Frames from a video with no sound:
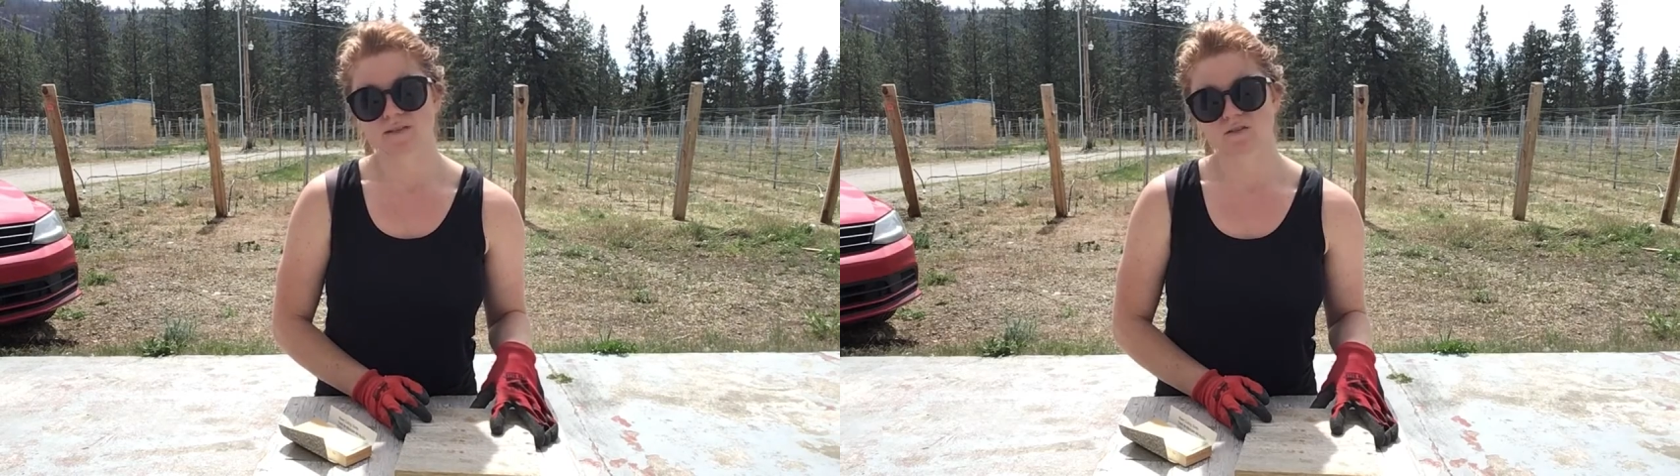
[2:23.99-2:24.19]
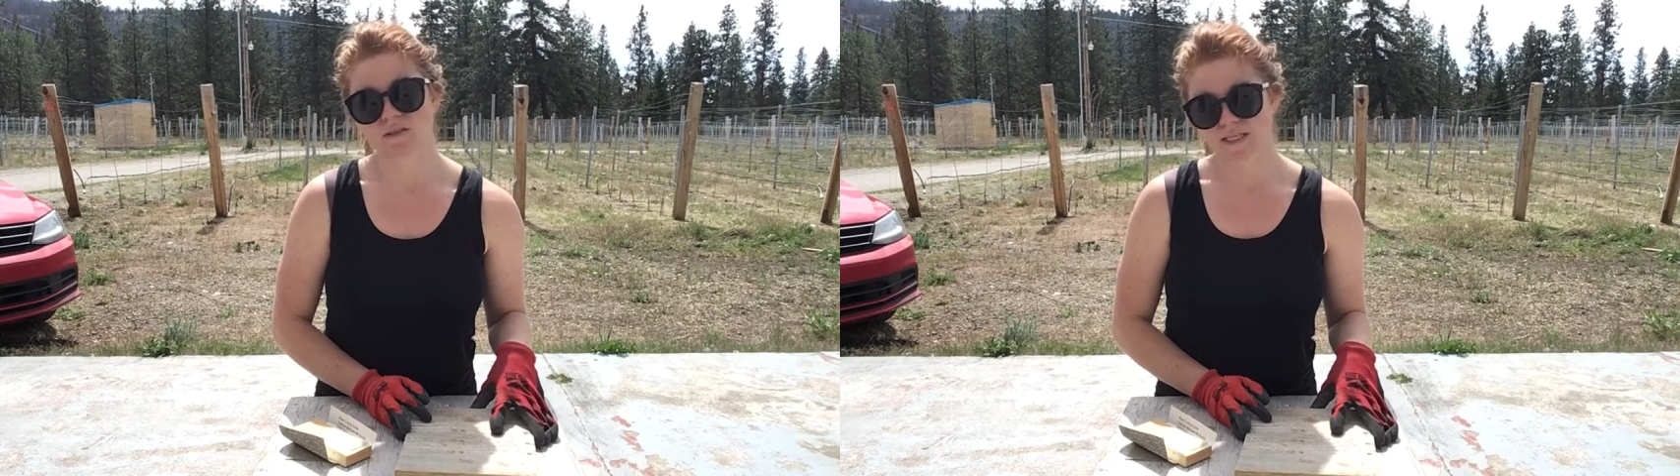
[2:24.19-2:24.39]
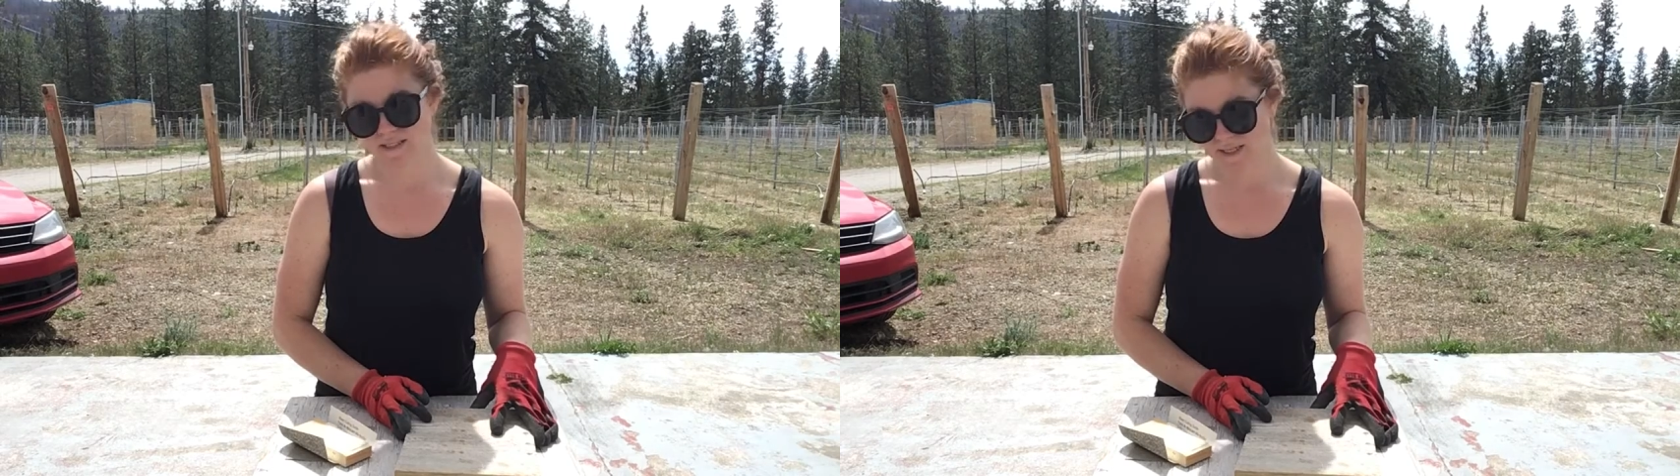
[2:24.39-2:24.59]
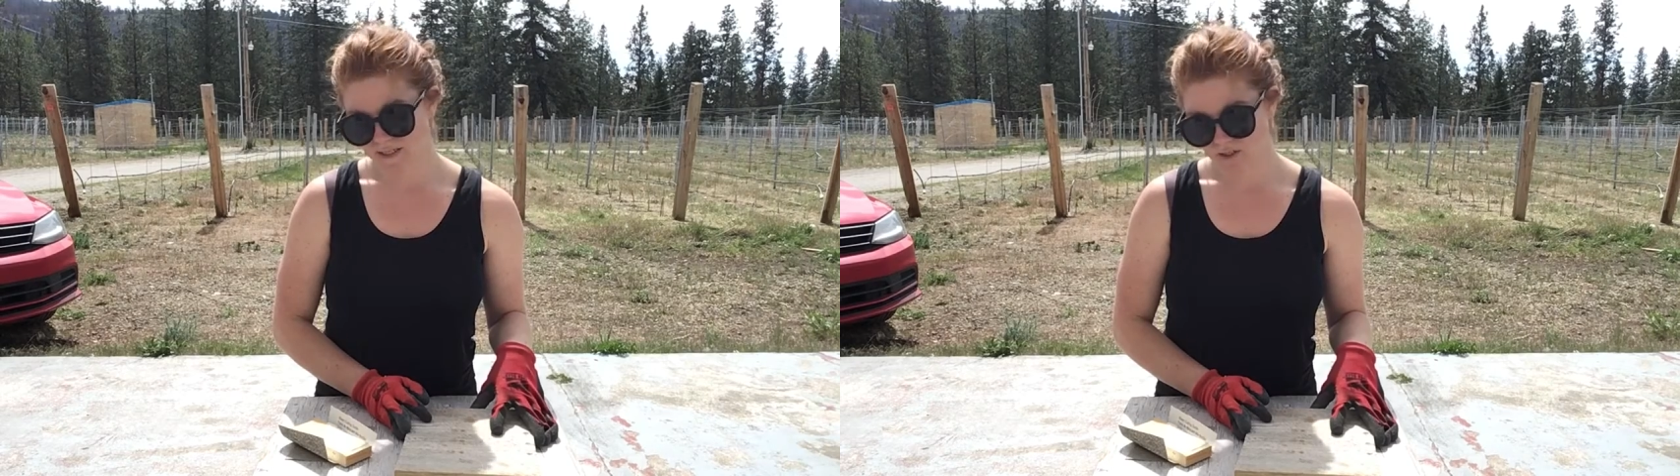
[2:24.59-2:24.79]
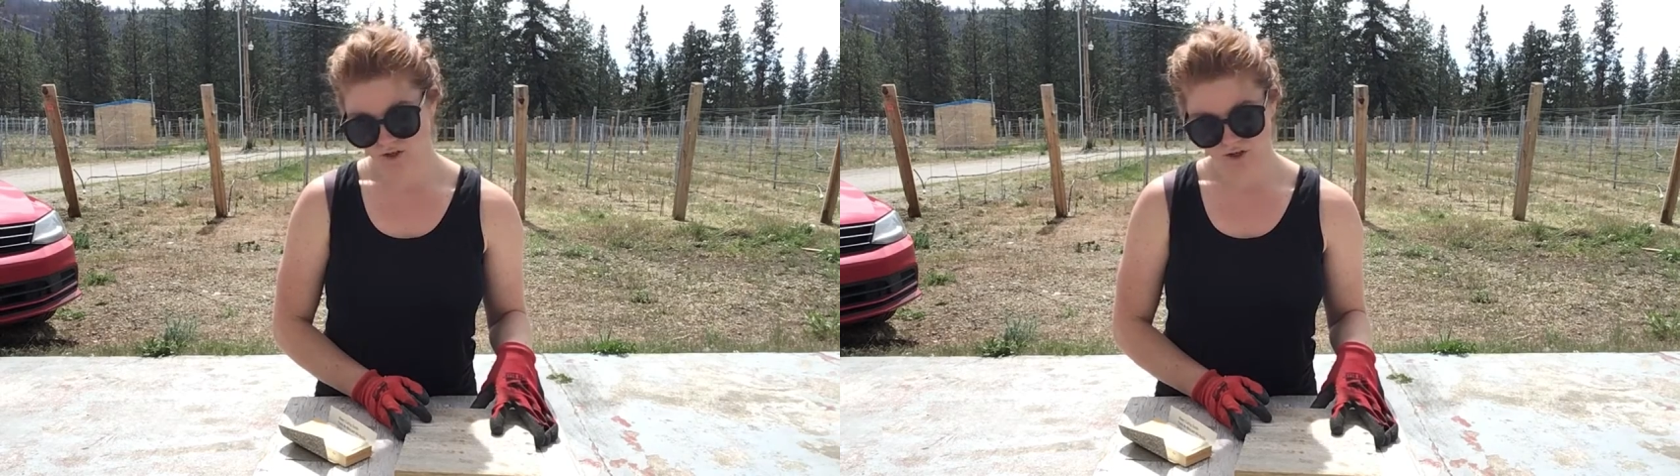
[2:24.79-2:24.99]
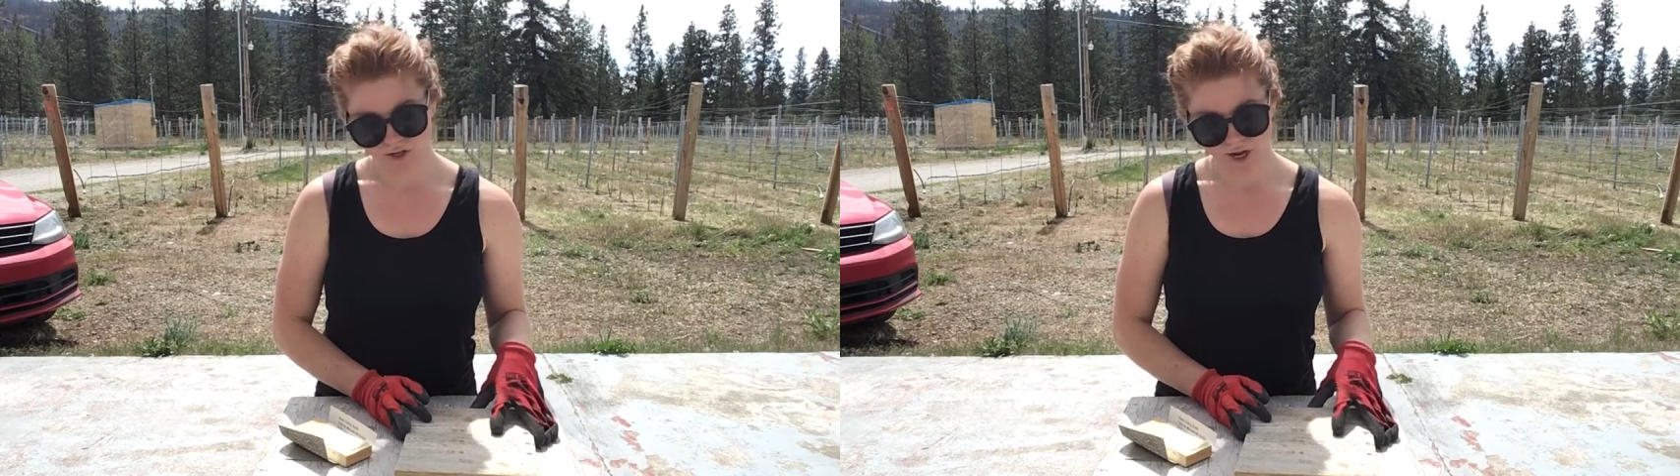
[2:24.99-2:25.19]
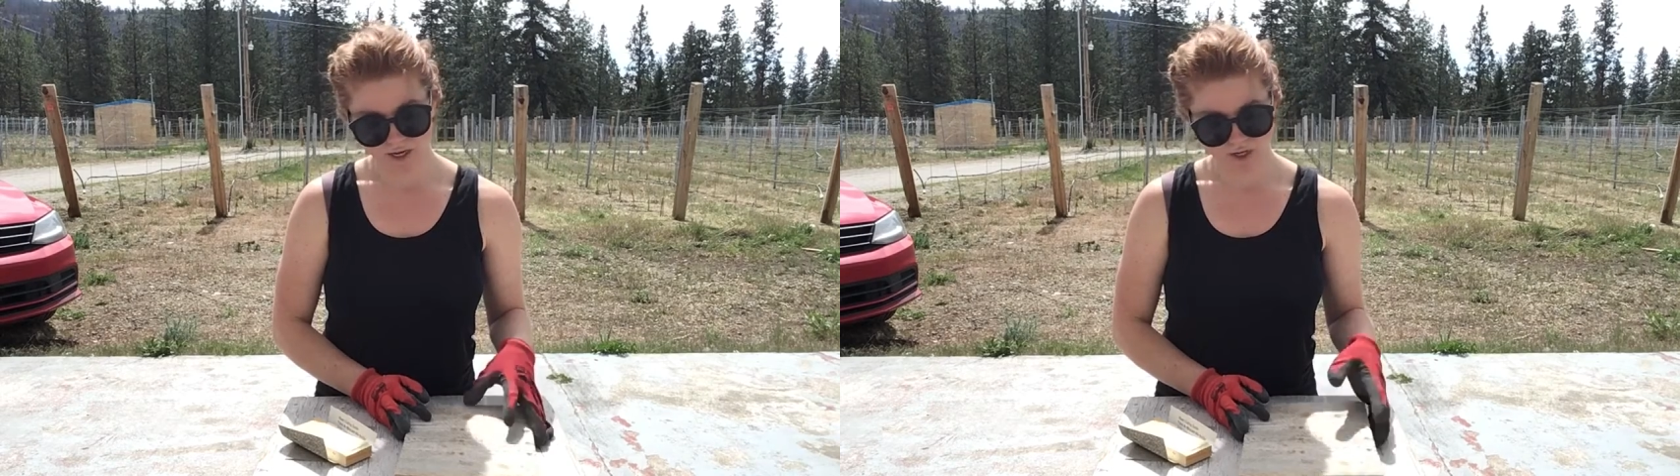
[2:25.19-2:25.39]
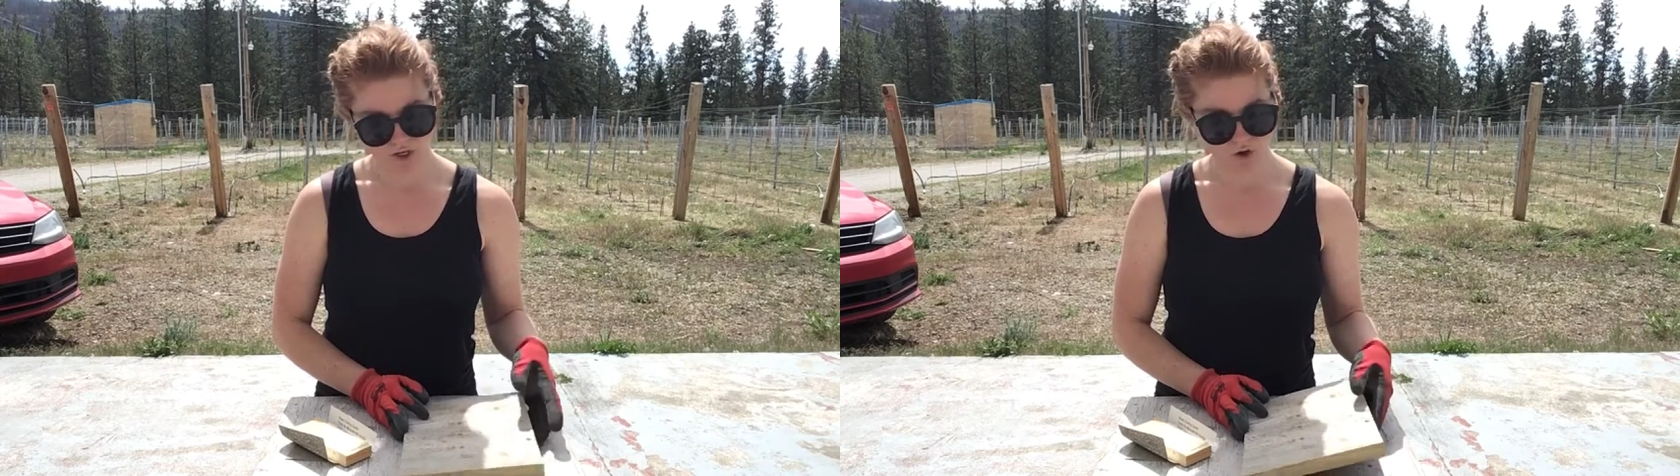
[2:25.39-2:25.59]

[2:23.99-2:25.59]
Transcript: so let's get started. I'm going to